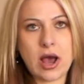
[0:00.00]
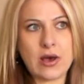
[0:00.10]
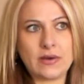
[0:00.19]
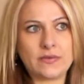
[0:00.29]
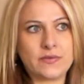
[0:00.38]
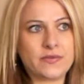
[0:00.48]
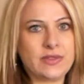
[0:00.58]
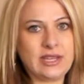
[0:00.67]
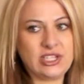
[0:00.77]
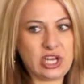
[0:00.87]
of
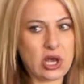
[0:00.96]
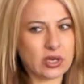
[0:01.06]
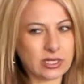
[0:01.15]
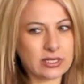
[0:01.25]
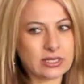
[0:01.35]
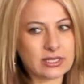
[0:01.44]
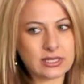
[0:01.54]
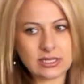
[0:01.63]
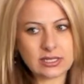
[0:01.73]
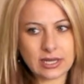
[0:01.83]
the gel
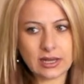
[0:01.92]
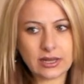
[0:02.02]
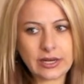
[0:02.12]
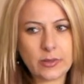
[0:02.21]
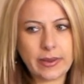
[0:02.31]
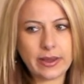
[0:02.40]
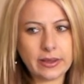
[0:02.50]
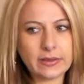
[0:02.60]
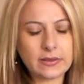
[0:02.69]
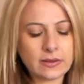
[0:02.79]
consistency a little
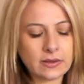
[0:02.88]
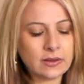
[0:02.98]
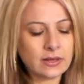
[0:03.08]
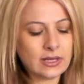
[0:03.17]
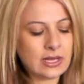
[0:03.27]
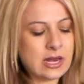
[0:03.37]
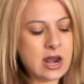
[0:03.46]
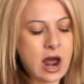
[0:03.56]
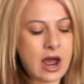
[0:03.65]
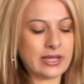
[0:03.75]
bit.
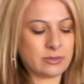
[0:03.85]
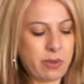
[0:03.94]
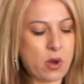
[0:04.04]
Not as